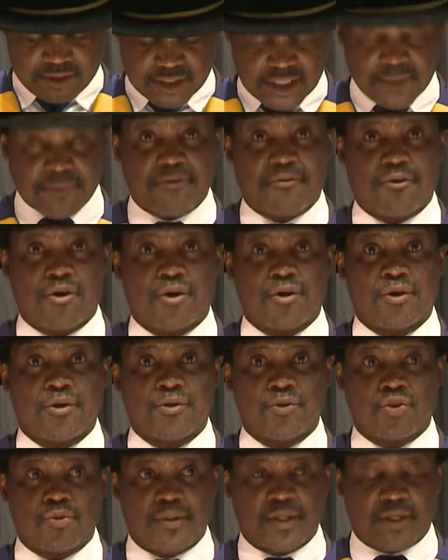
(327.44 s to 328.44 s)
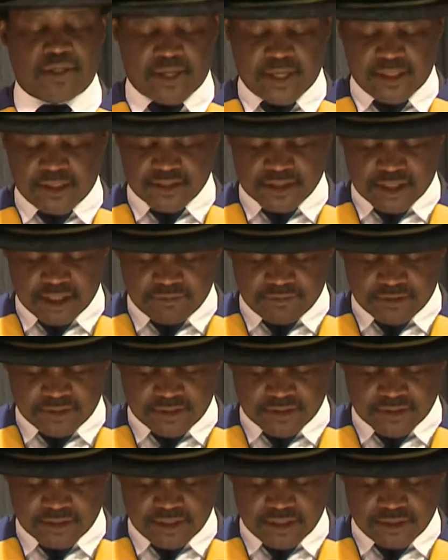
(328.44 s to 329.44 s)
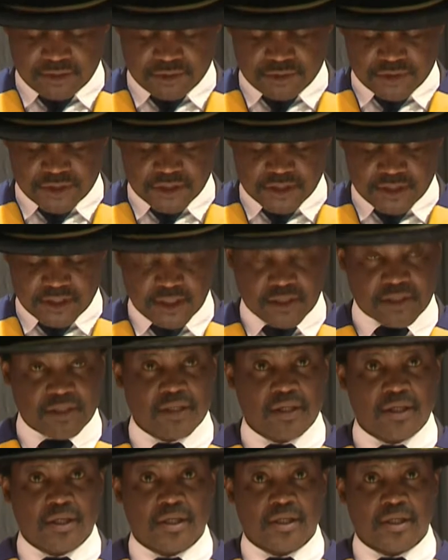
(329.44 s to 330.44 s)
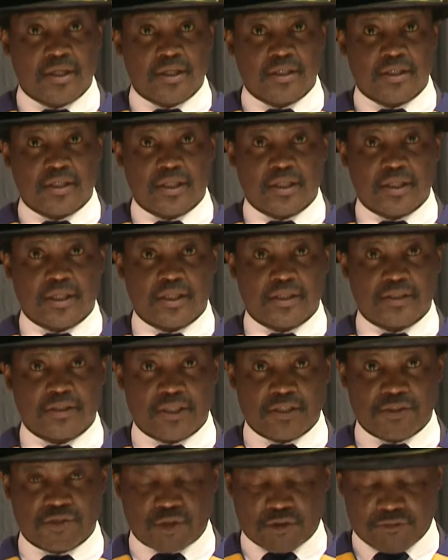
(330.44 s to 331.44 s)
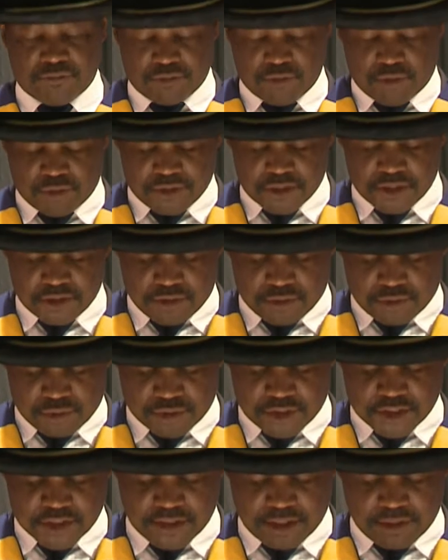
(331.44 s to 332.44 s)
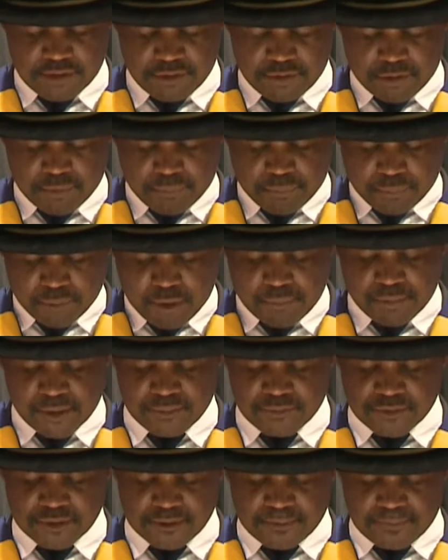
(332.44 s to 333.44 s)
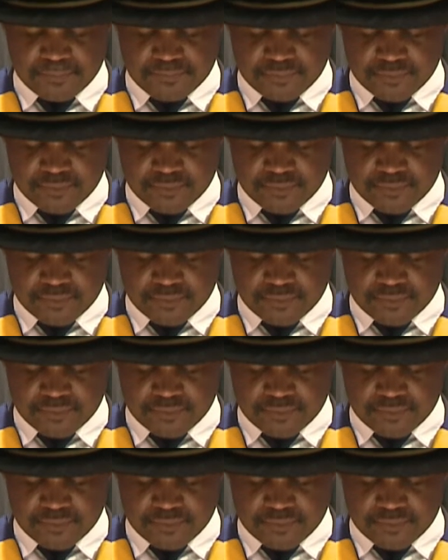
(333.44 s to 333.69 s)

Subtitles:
Some have gone on to make great discoveries and originate and solve original problems.